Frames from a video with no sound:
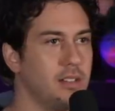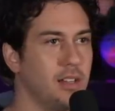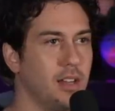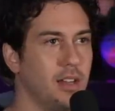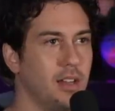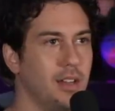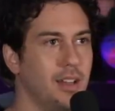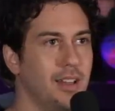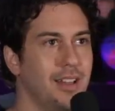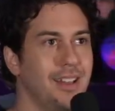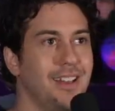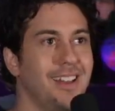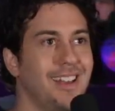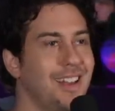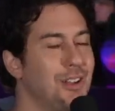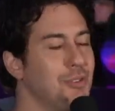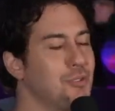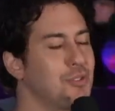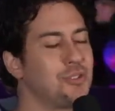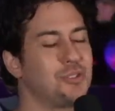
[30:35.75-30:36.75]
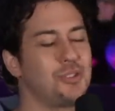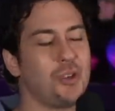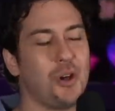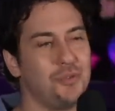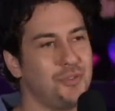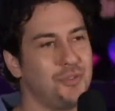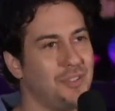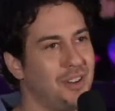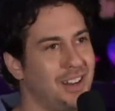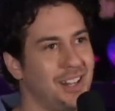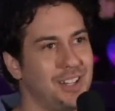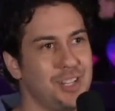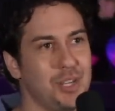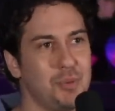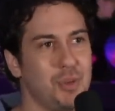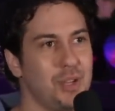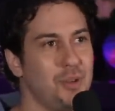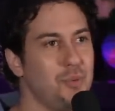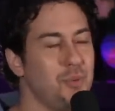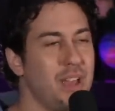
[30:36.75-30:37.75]
Uh, and it was so fun. And then
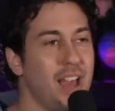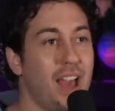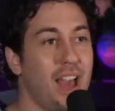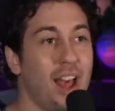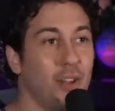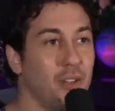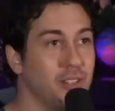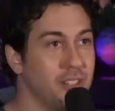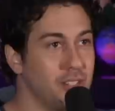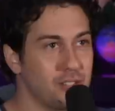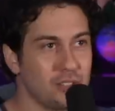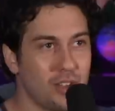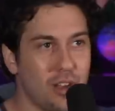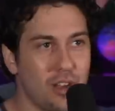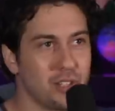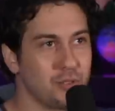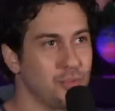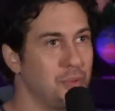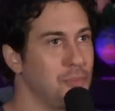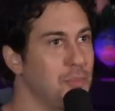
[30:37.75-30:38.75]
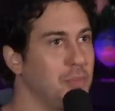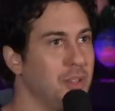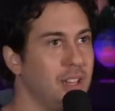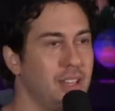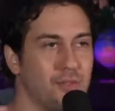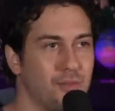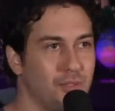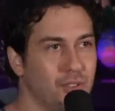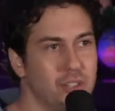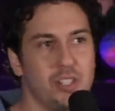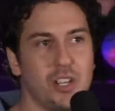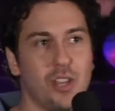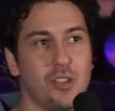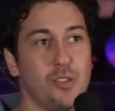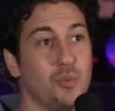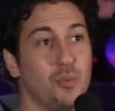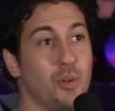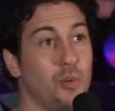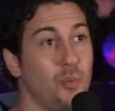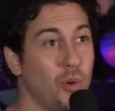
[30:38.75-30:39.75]
we we had all these songs, we played them for each other,
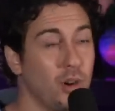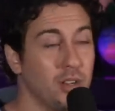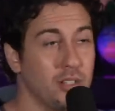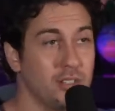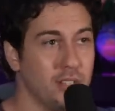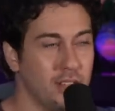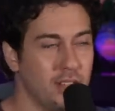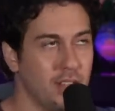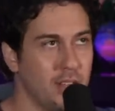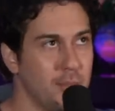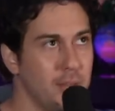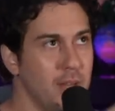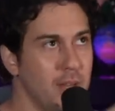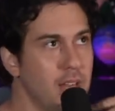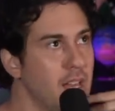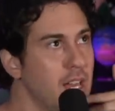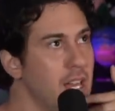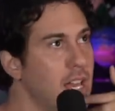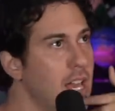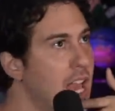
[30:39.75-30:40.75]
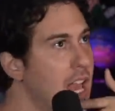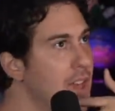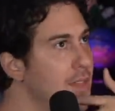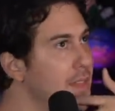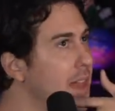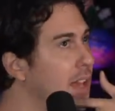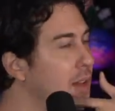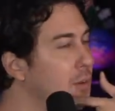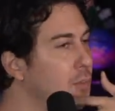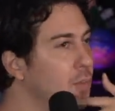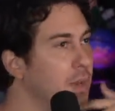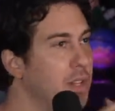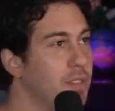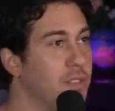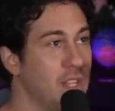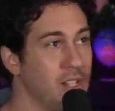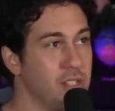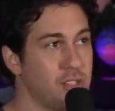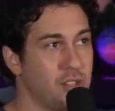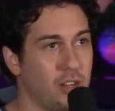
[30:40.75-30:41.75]
and we worked on them. And then when
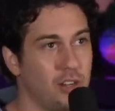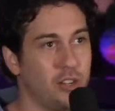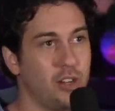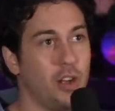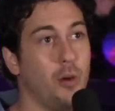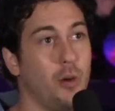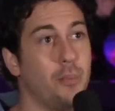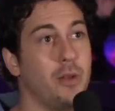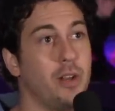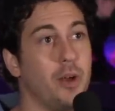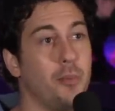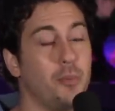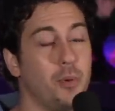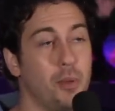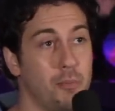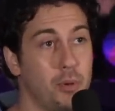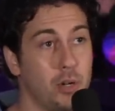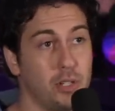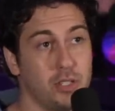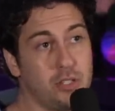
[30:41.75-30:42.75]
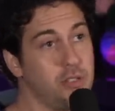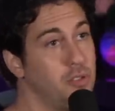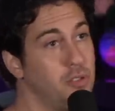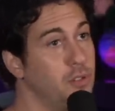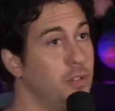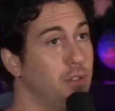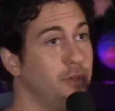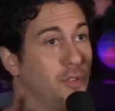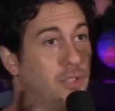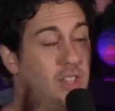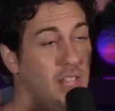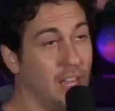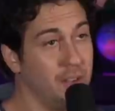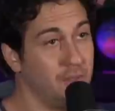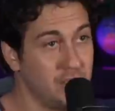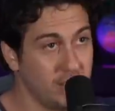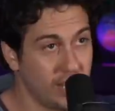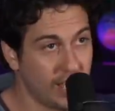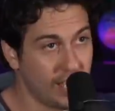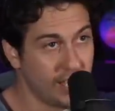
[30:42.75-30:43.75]
things started to open up, we booked a studio for
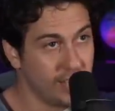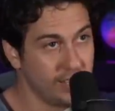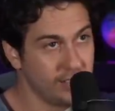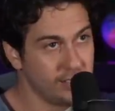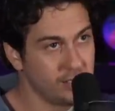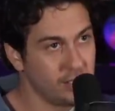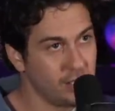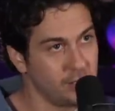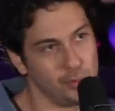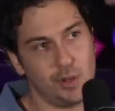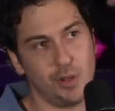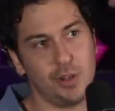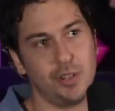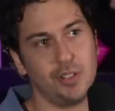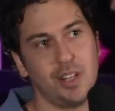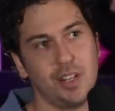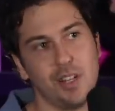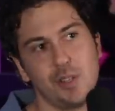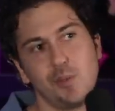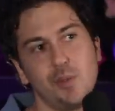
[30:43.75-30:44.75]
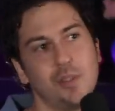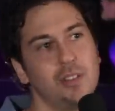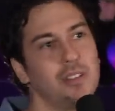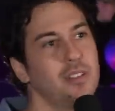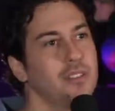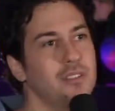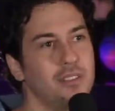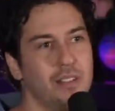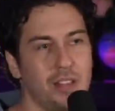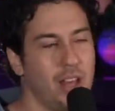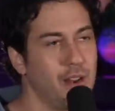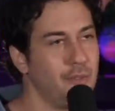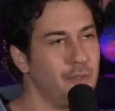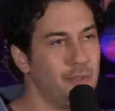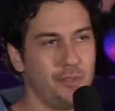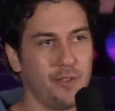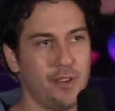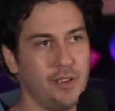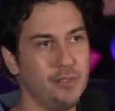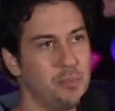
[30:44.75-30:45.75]
11 days because we heard that's what a lot of
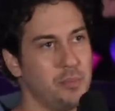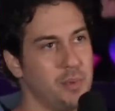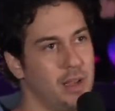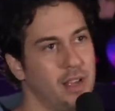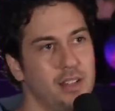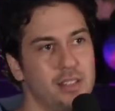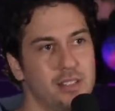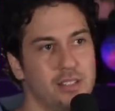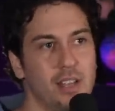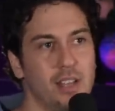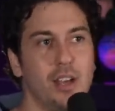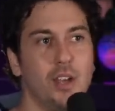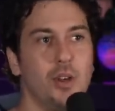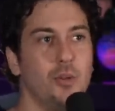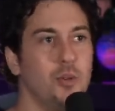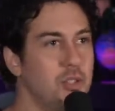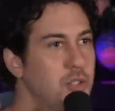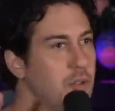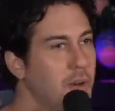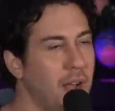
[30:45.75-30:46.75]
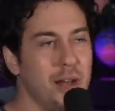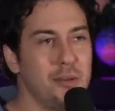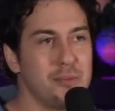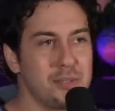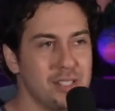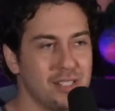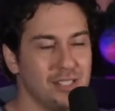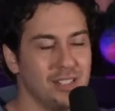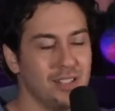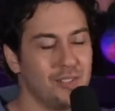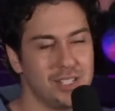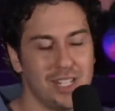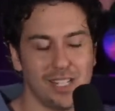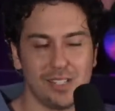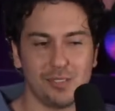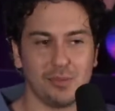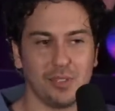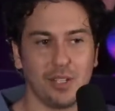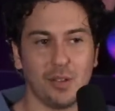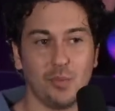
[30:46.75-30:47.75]
our favorite bands would do albums in 11
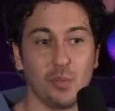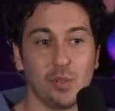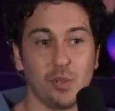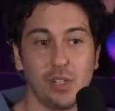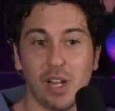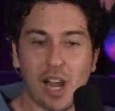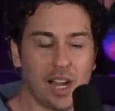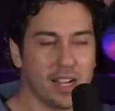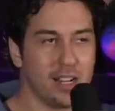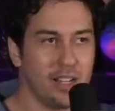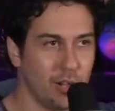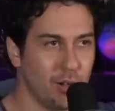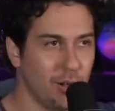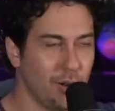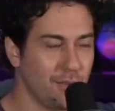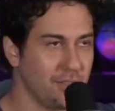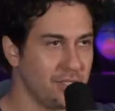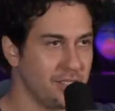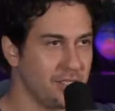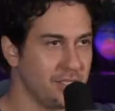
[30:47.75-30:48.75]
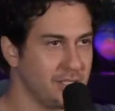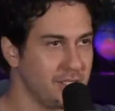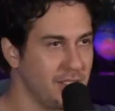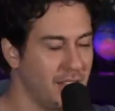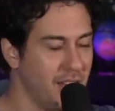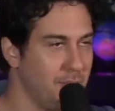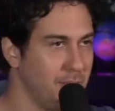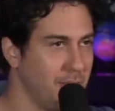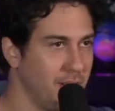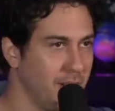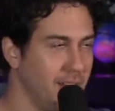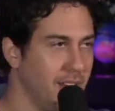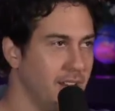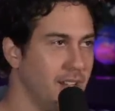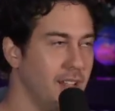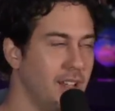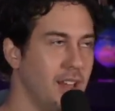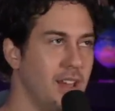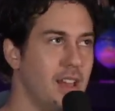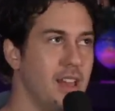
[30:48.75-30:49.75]
days. And we're like, we're not going to go over this time
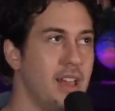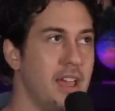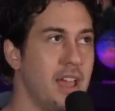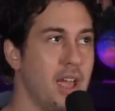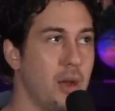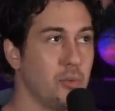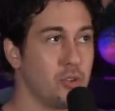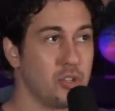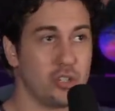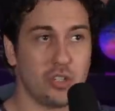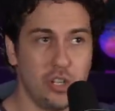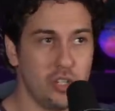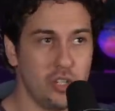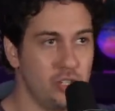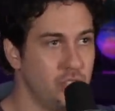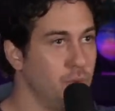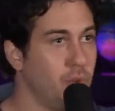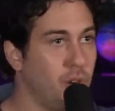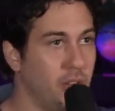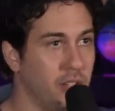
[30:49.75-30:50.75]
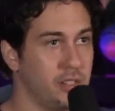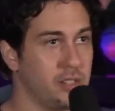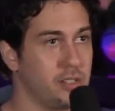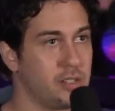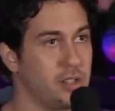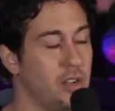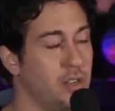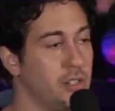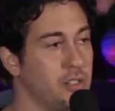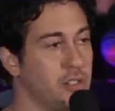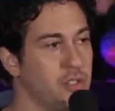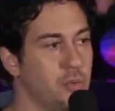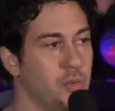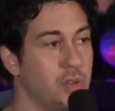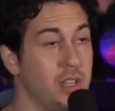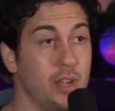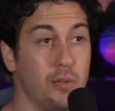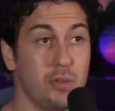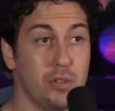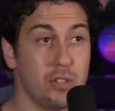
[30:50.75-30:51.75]
period and we're just going to do all these songs. So
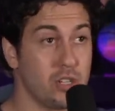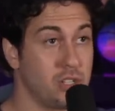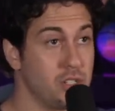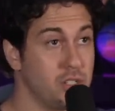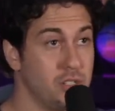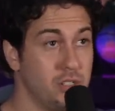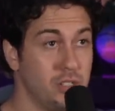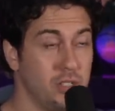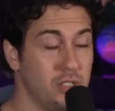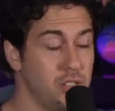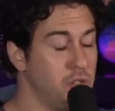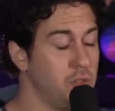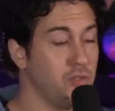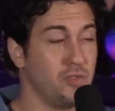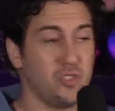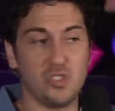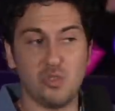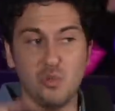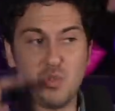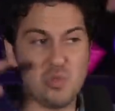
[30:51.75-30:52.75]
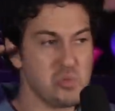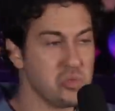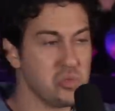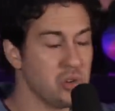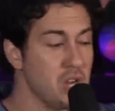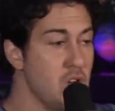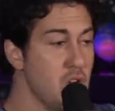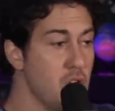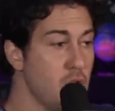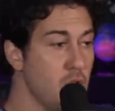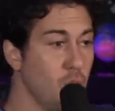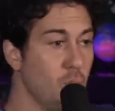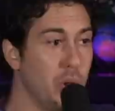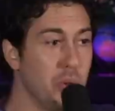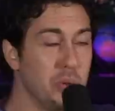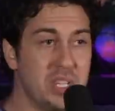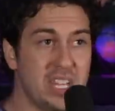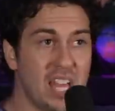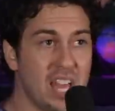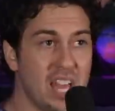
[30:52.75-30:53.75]
we, and we just did the two of us. So we were, we
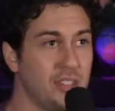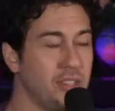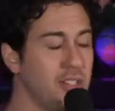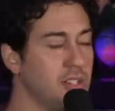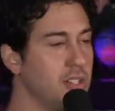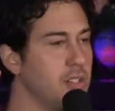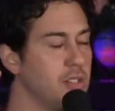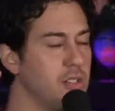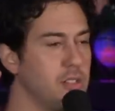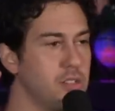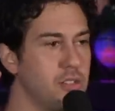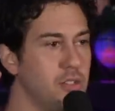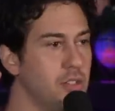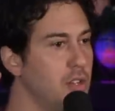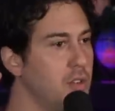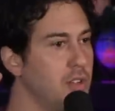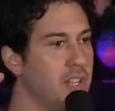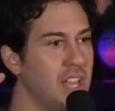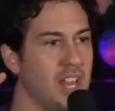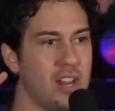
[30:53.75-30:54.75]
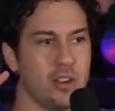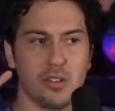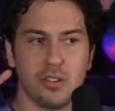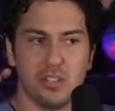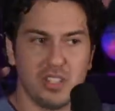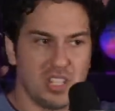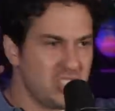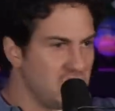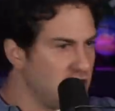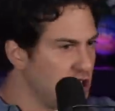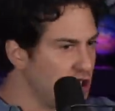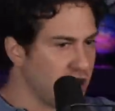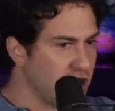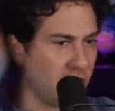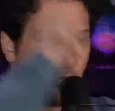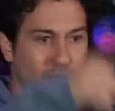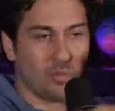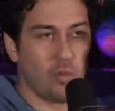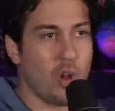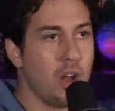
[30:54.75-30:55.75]
would get there to the studio, get early, and then just
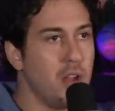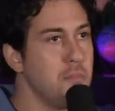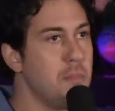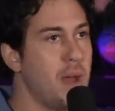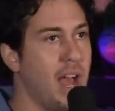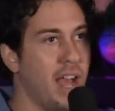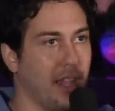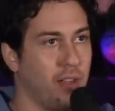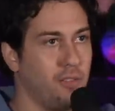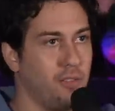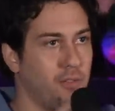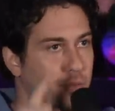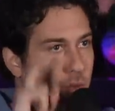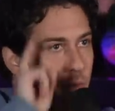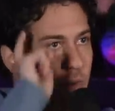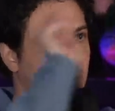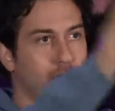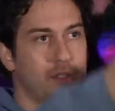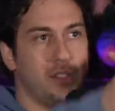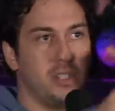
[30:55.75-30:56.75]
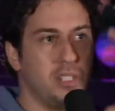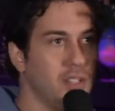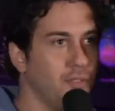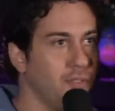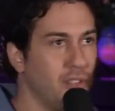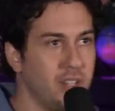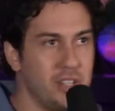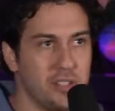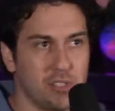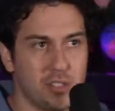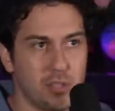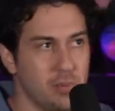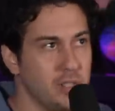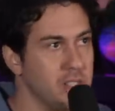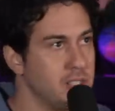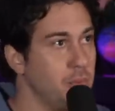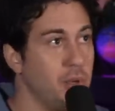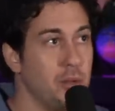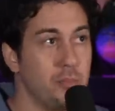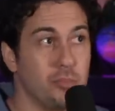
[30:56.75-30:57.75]
like run back and forth to different
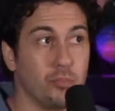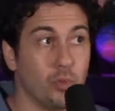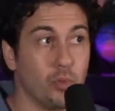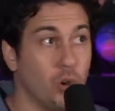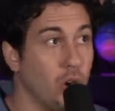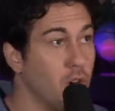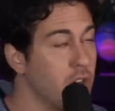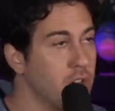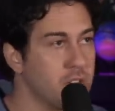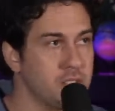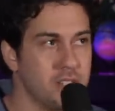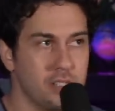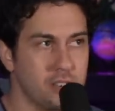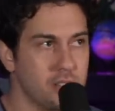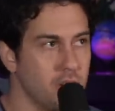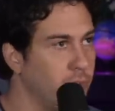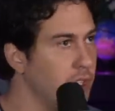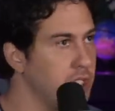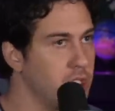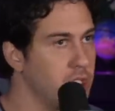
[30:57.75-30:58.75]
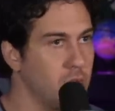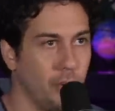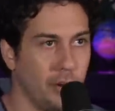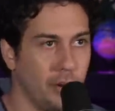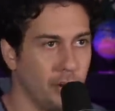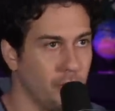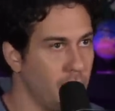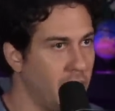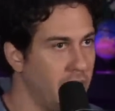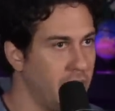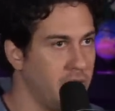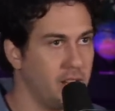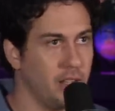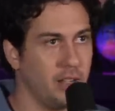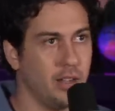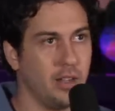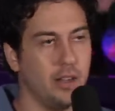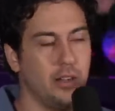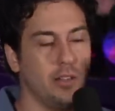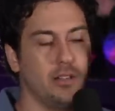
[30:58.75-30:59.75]
instruments. And we had rehearsed it so much that we were ready to
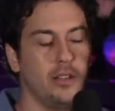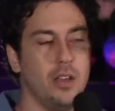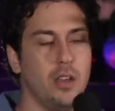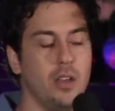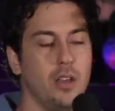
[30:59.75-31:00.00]
go.